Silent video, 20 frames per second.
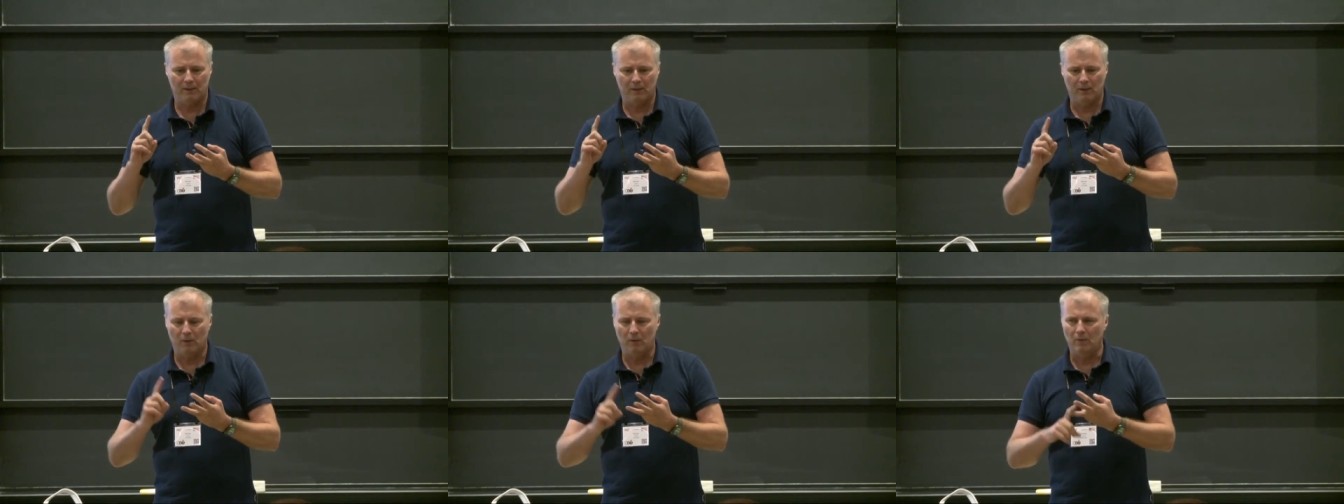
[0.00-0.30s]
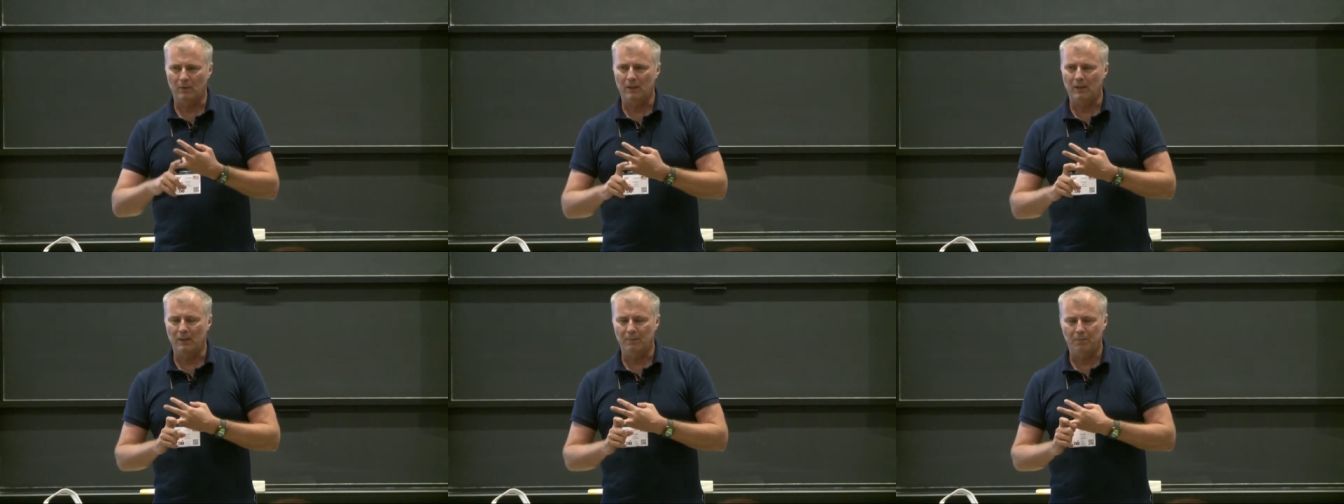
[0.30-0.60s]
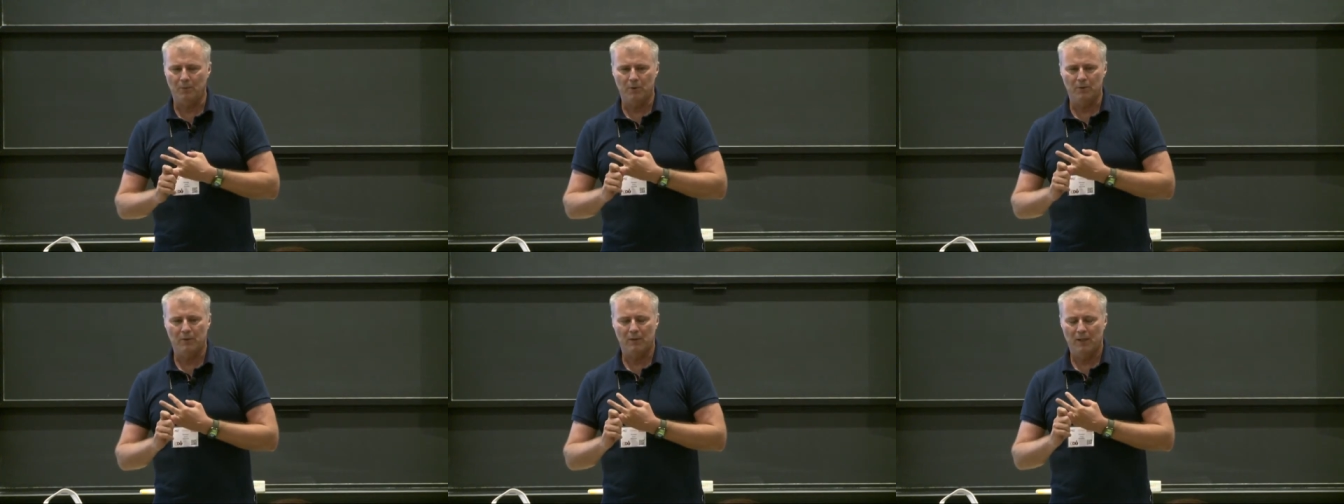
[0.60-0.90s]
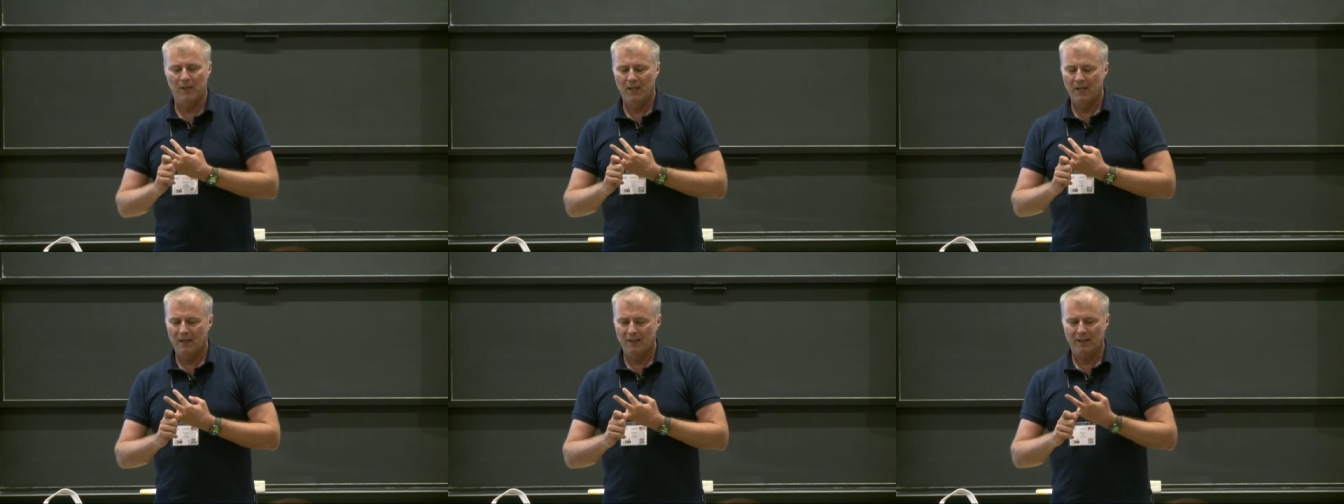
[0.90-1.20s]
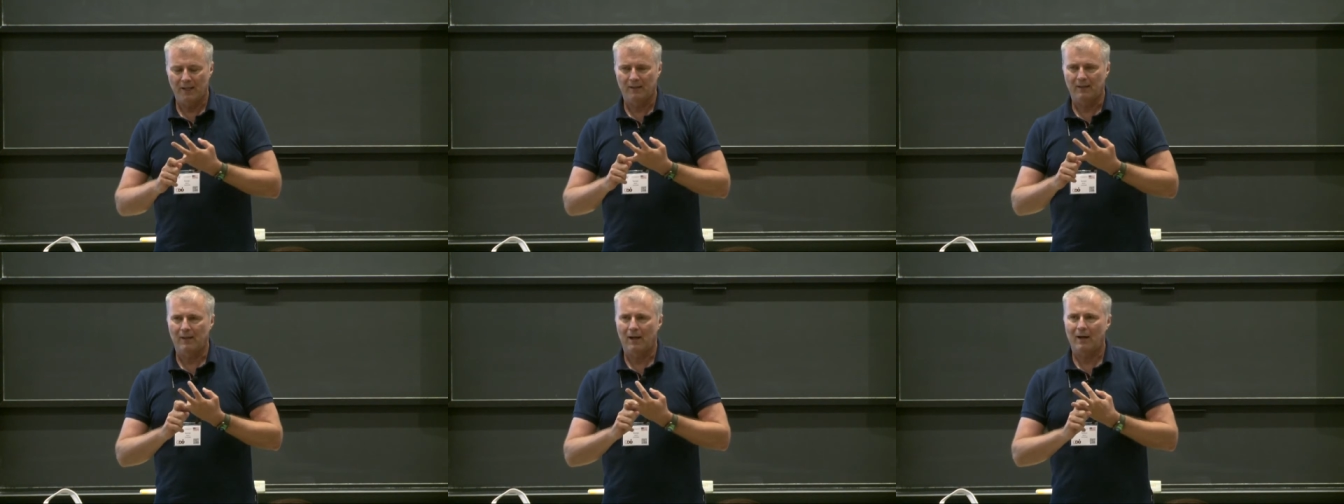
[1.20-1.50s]
you know,
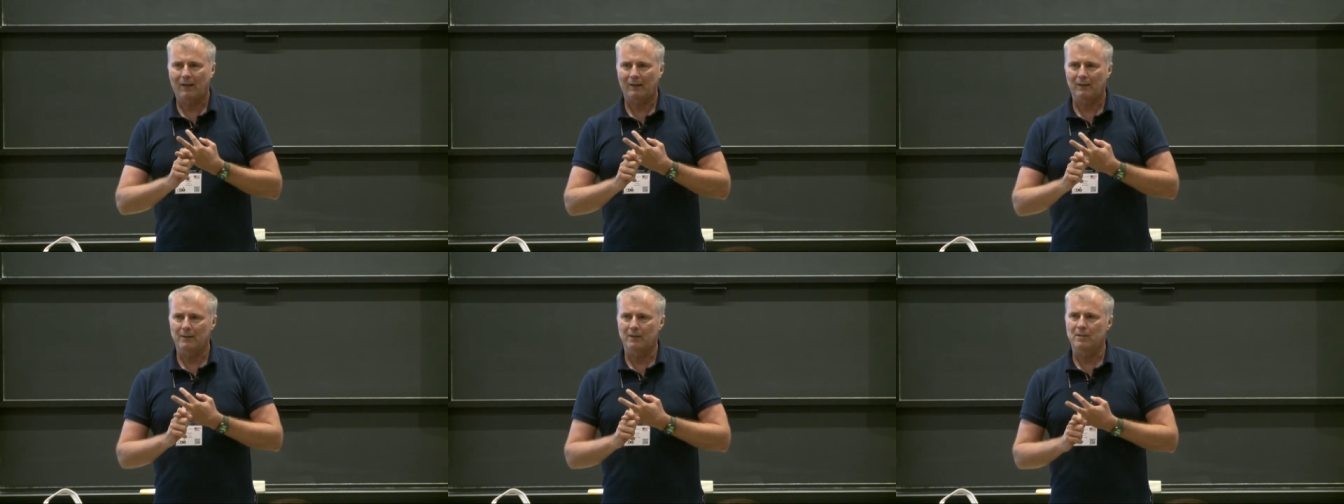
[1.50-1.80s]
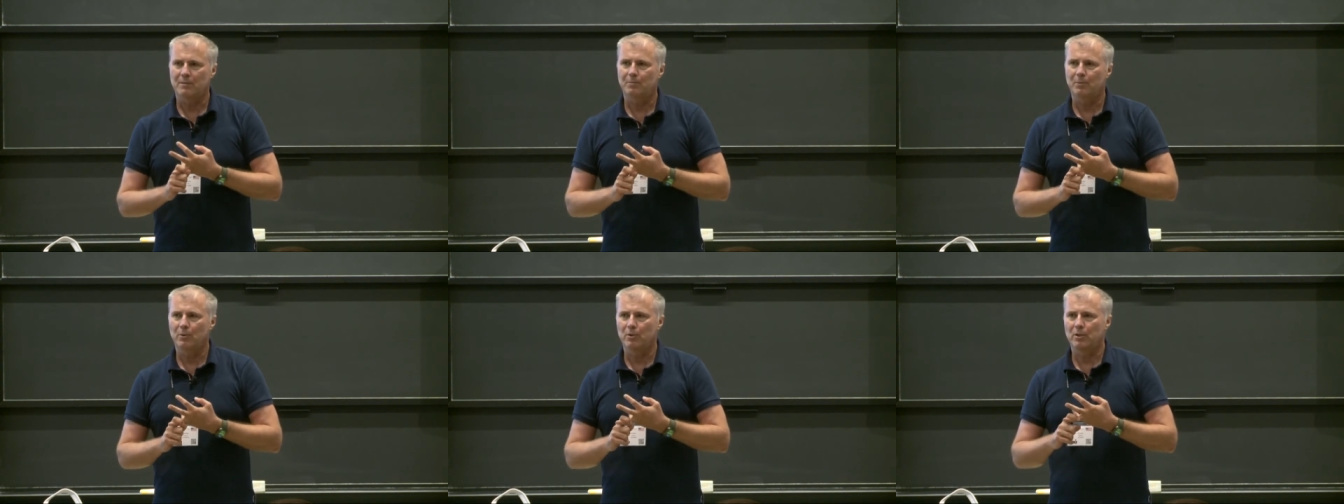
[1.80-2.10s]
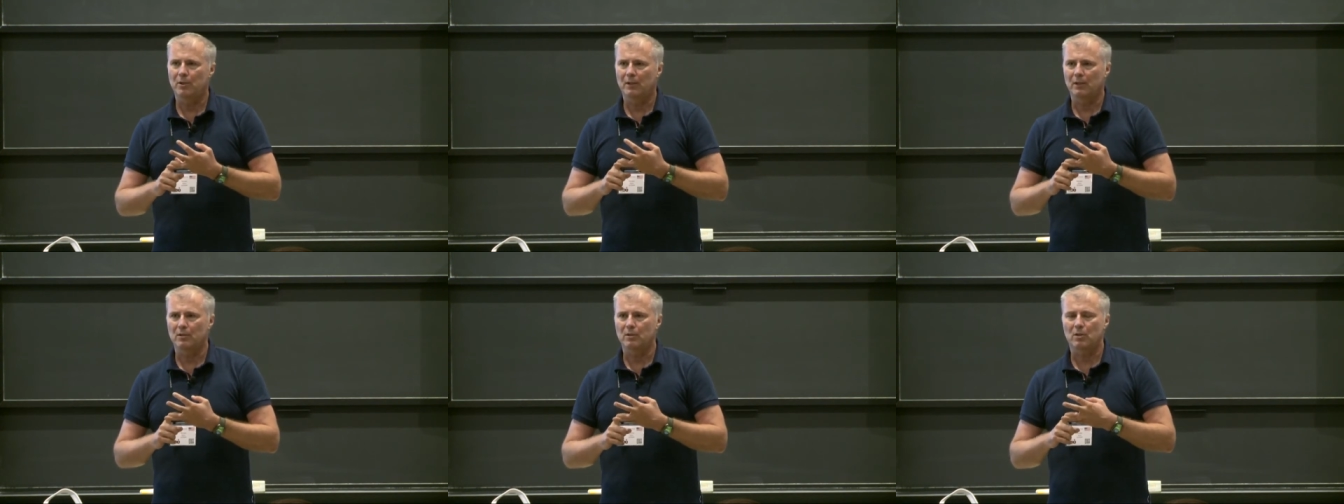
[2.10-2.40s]
that Gartner is pushing.